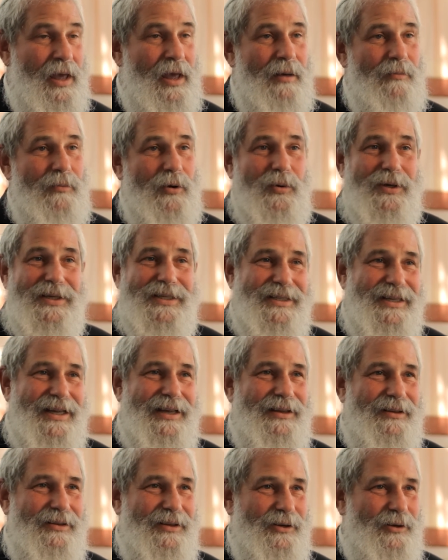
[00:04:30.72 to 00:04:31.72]
But we see
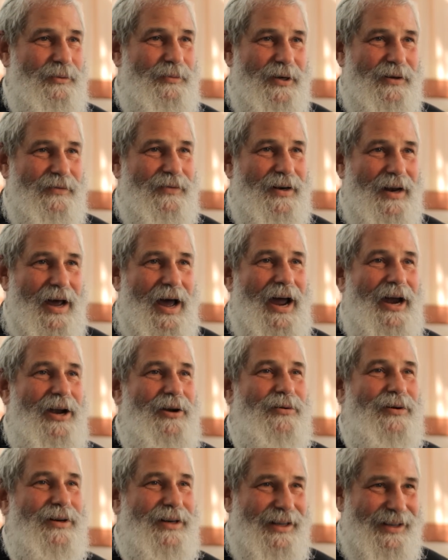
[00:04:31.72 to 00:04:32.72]
a little bit of an
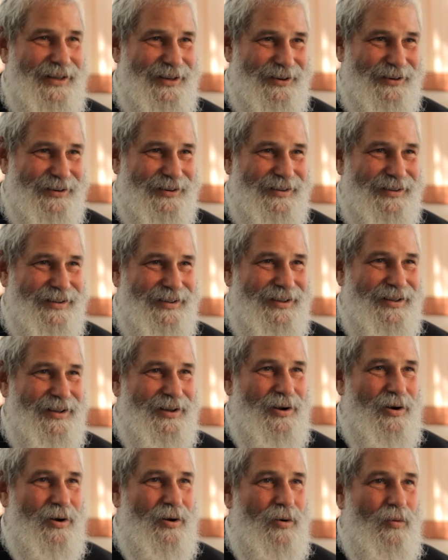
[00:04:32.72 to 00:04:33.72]
irony here.
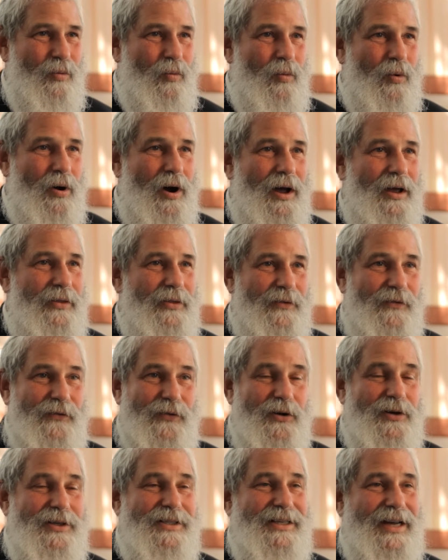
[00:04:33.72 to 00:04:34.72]
The
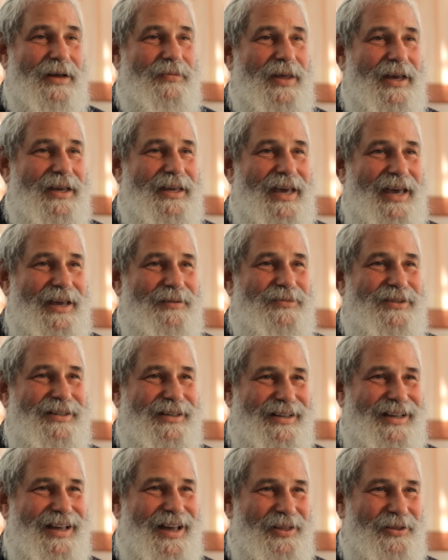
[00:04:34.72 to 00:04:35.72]
first time they came
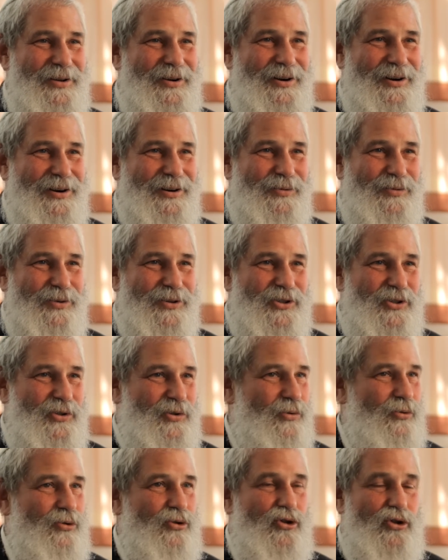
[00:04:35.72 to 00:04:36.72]
together was
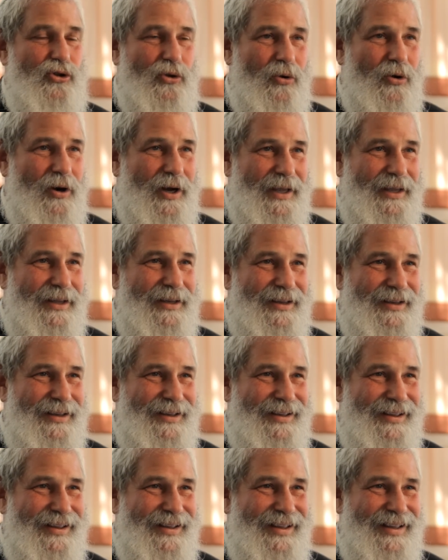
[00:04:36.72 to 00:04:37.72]
through joy
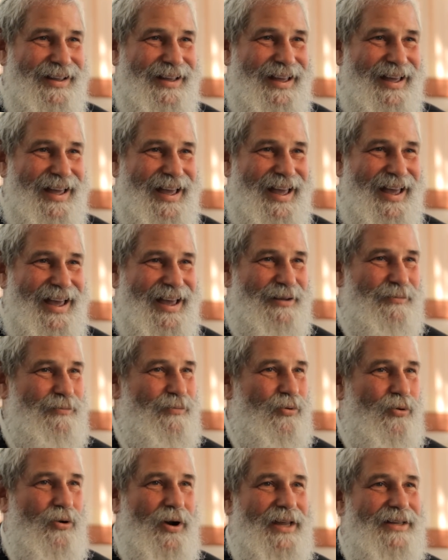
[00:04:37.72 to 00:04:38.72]
and
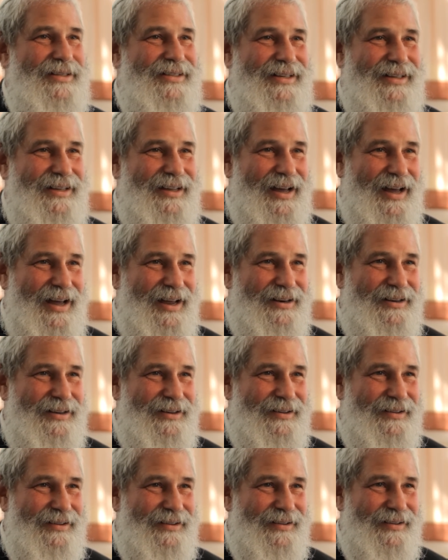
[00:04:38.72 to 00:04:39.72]
praising God.
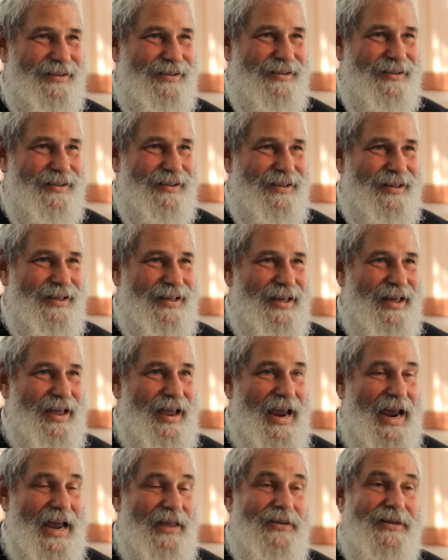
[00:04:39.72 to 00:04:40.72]

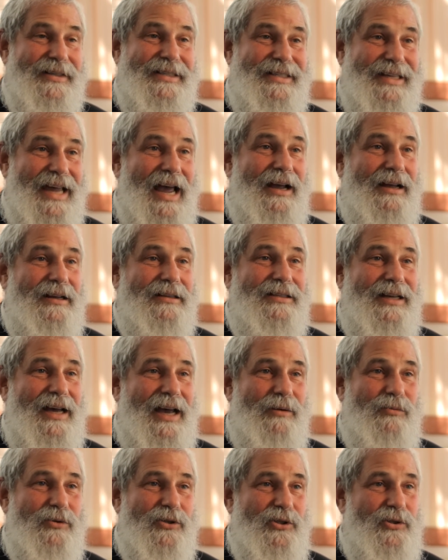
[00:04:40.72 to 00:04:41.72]
And the second
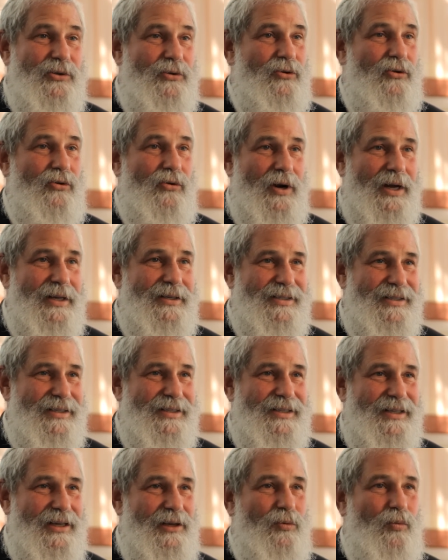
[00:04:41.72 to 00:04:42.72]
time was through
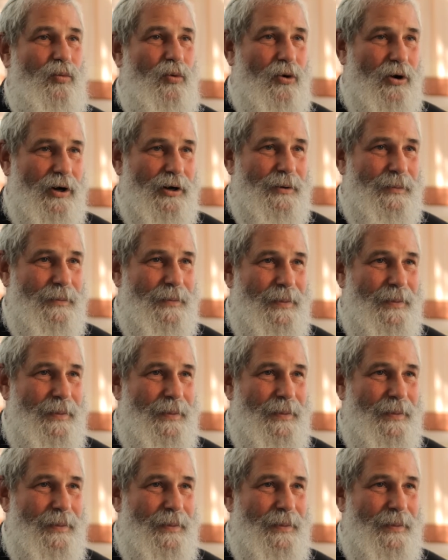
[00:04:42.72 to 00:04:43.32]
crisis and war.